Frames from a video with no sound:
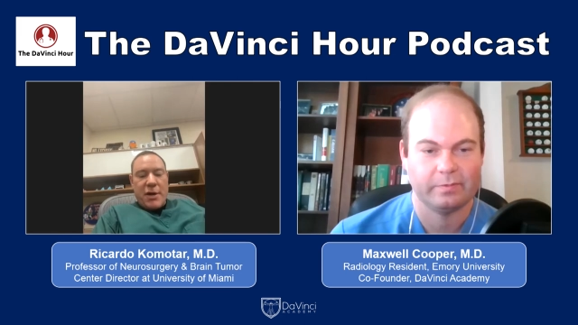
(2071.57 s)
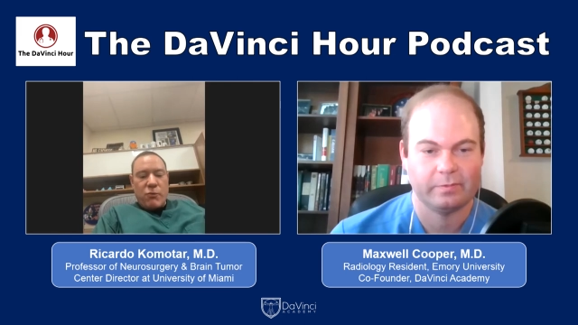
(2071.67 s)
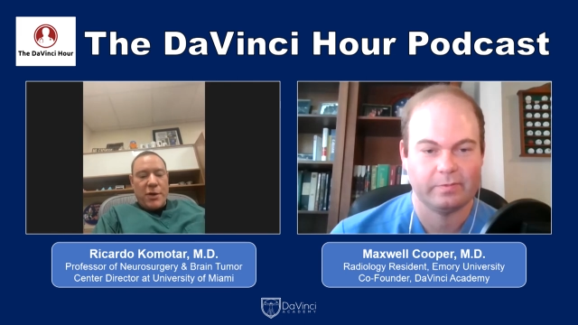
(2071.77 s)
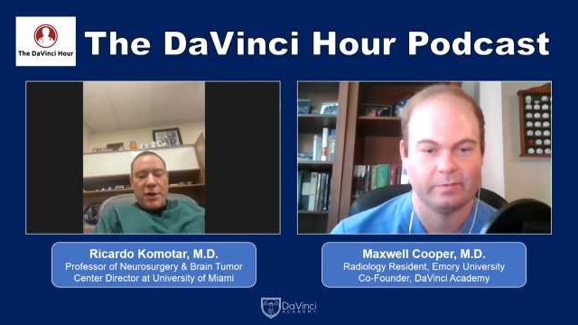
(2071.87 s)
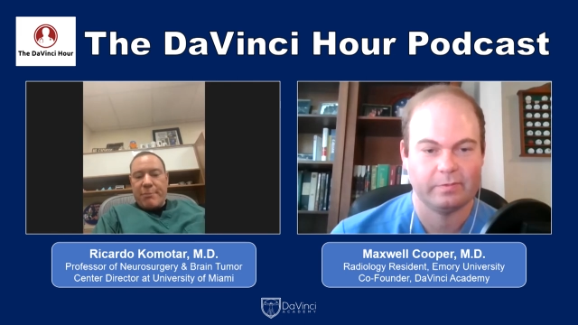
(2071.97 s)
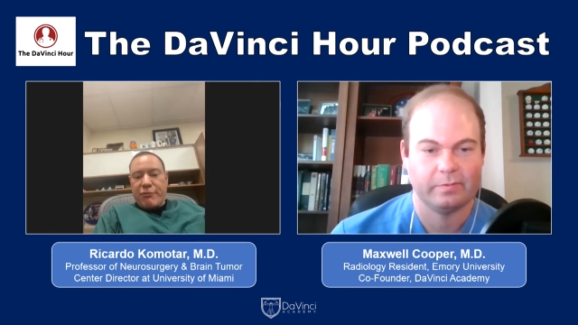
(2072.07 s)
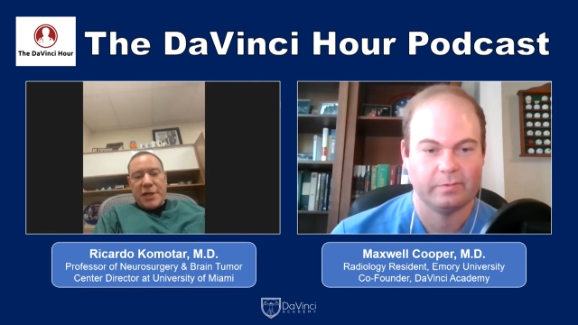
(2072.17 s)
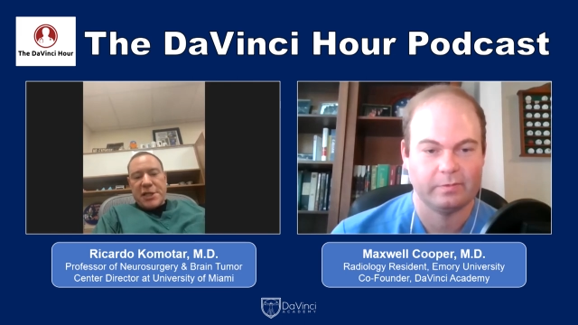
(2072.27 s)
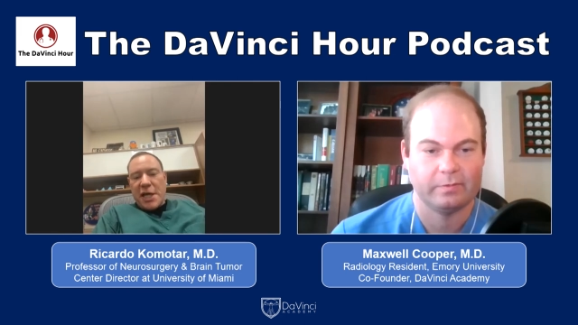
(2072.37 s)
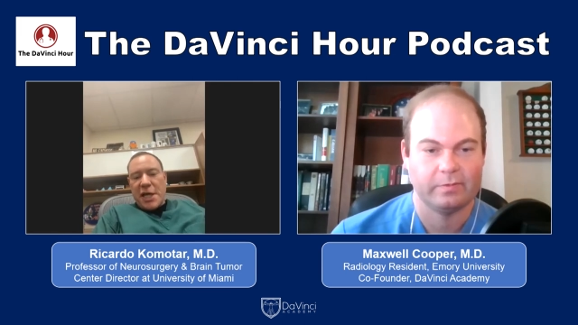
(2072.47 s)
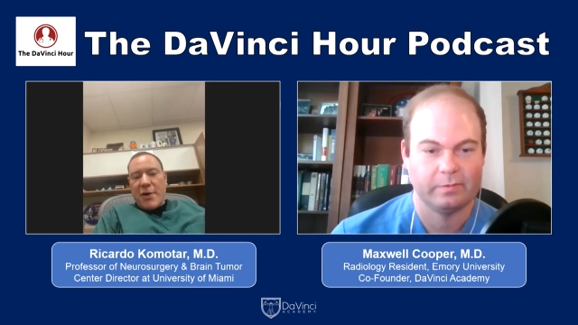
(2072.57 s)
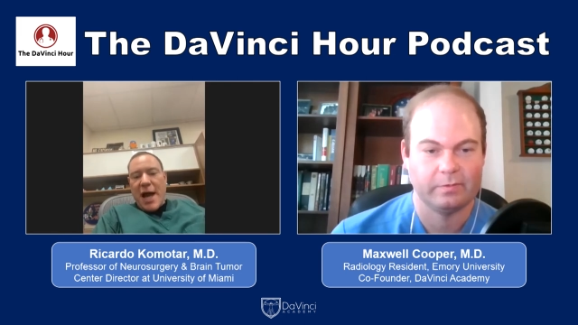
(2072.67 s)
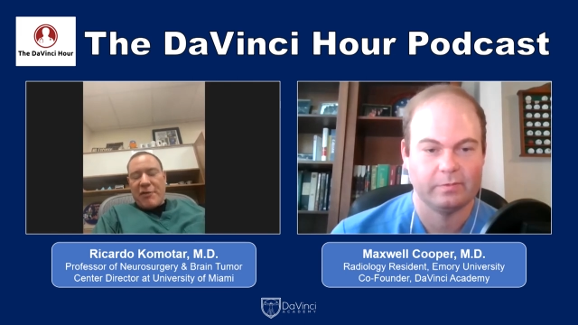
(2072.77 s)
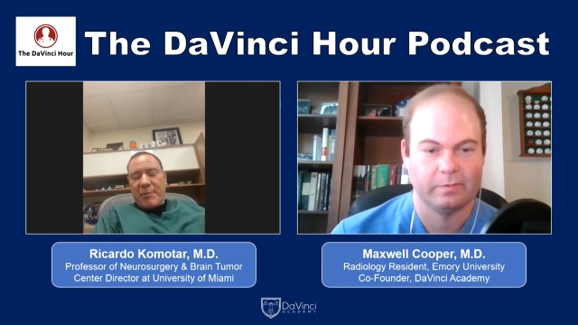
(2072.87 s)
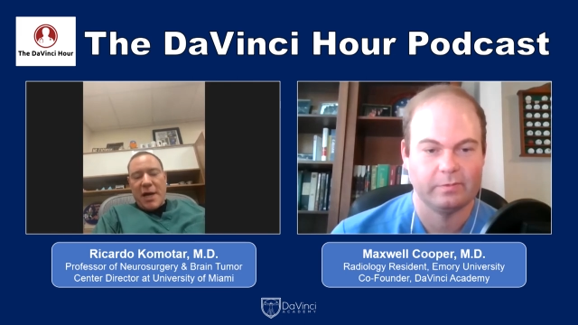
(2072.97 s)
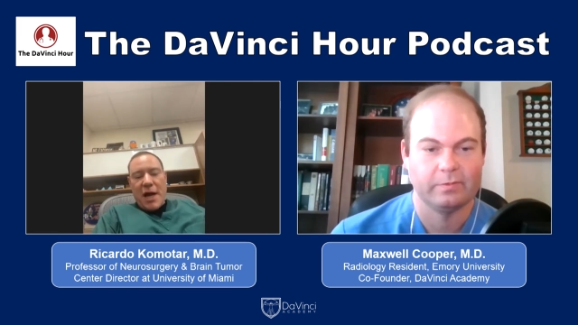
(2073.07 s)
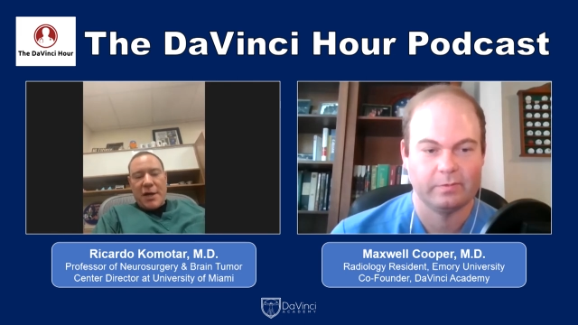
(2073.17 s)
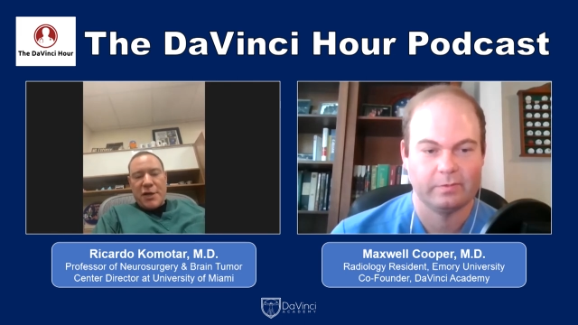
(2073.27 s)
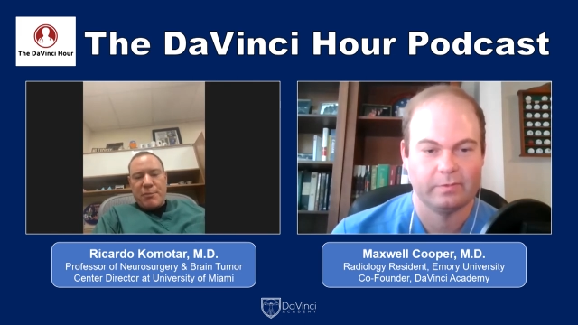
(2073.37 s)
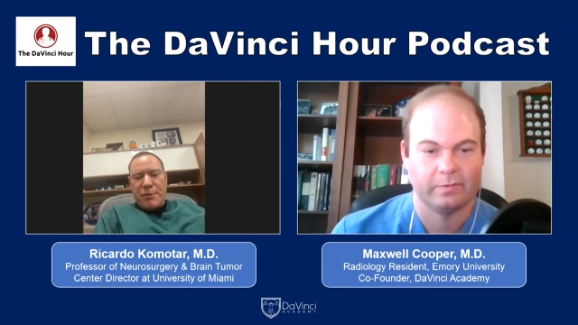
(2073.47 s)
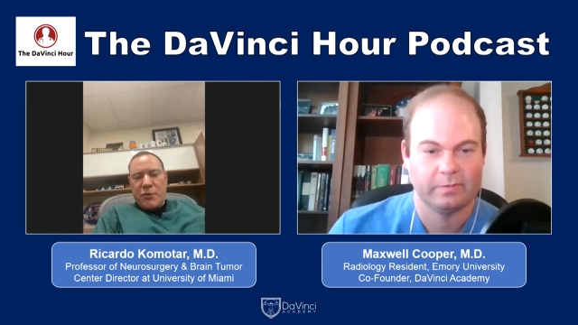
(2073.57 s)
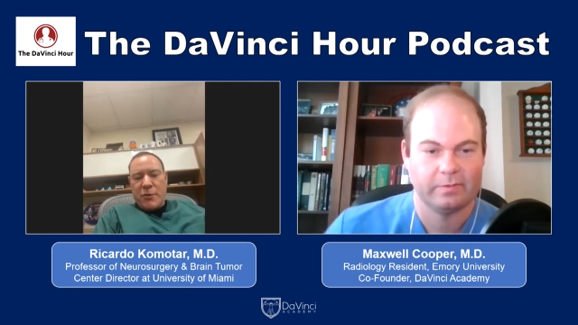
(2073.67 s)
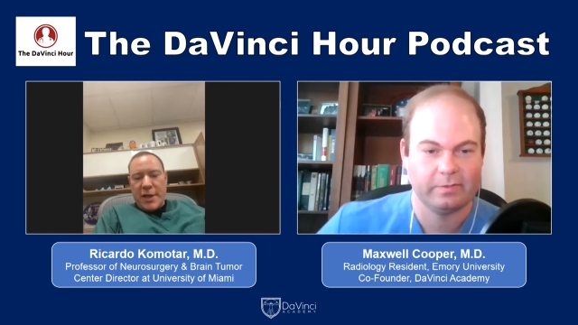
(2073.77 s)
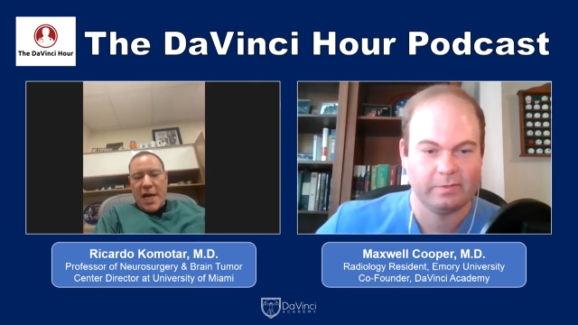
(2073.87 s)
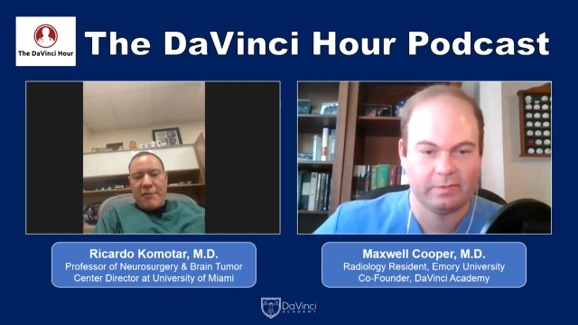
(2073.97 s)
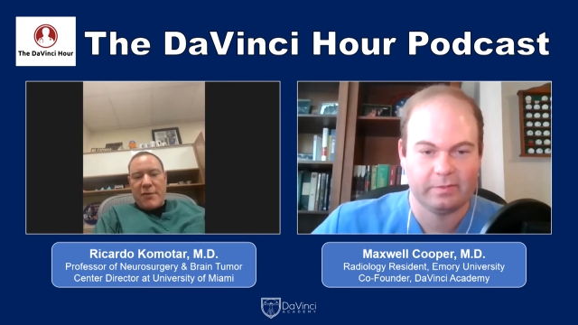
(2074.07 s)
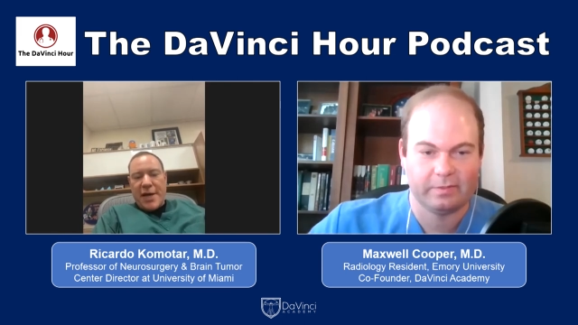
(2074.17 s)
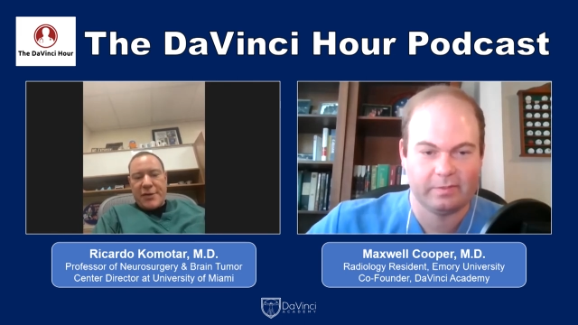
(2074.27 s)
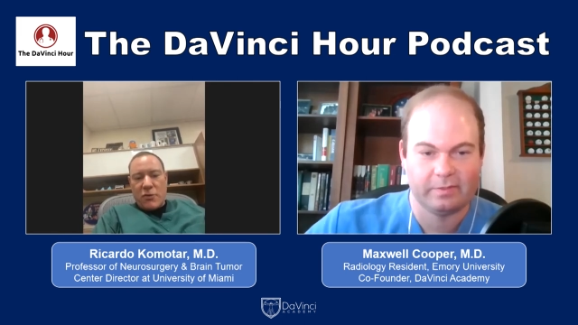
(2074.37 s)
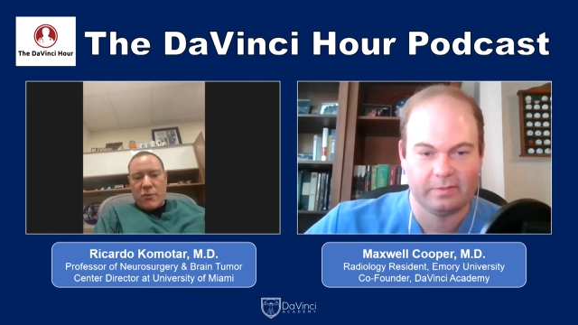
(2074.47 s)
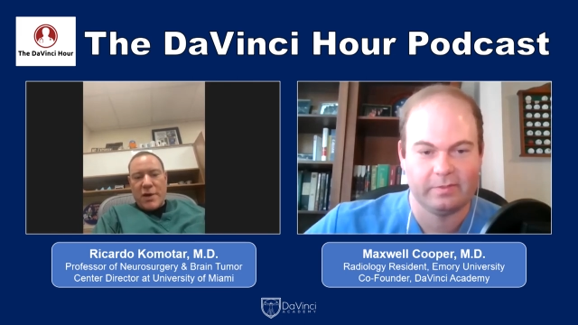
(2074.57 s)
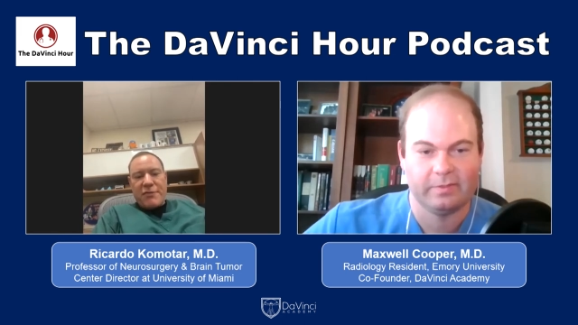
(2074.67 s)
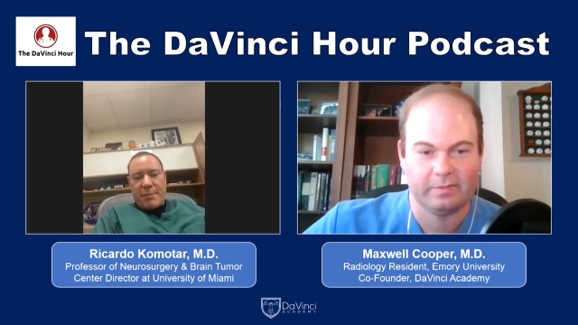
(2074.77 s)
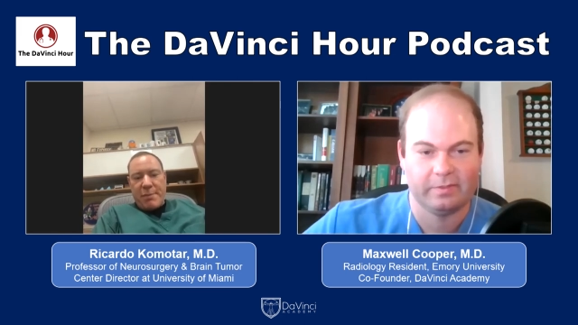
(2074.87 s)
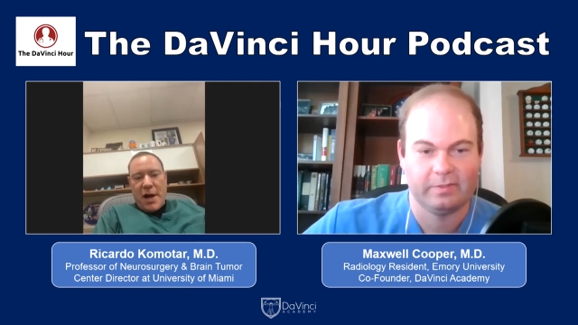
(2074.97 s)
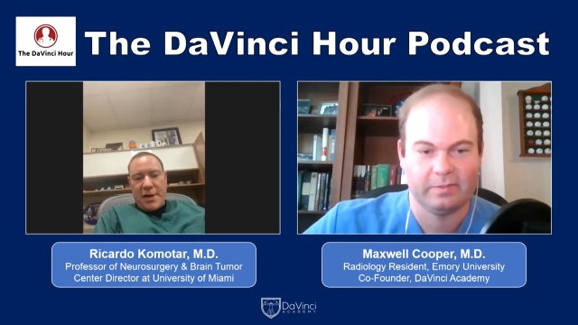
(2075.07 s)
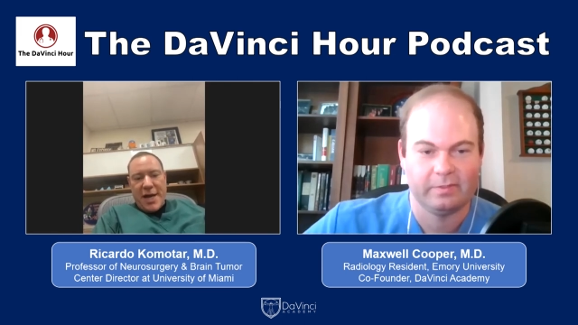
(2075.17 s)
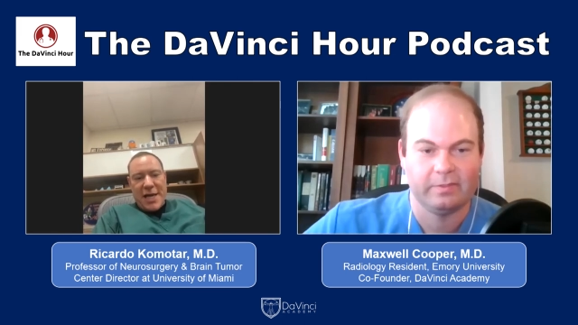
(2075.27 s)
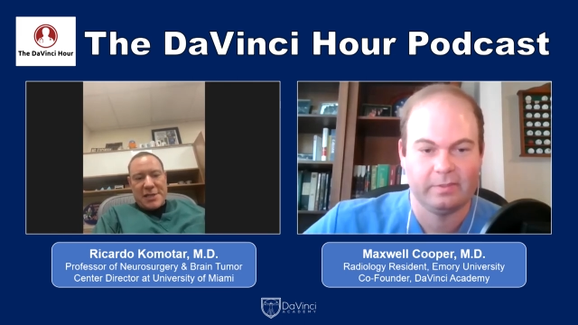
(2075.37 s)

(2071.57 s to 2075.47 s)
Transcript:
Speaker 1: you know, really appreciate you having me on. You, you really have a terrific podcast.